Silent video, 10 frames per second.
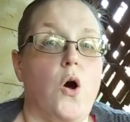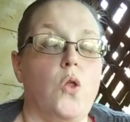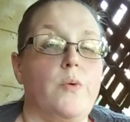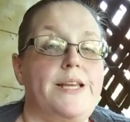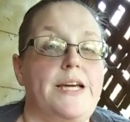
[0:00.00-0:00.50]
all
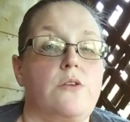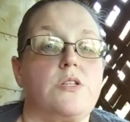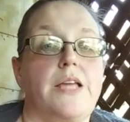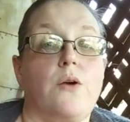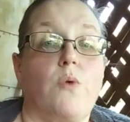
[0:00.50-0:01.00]
the way down
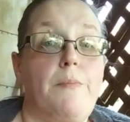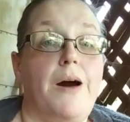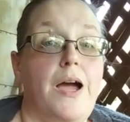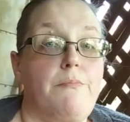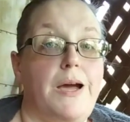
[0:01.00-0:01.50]
to like right
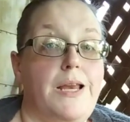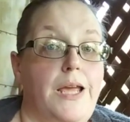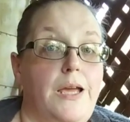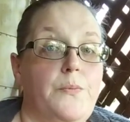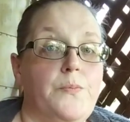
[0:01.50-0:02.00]
behind my
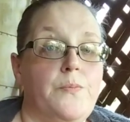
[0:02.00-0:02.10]
knee.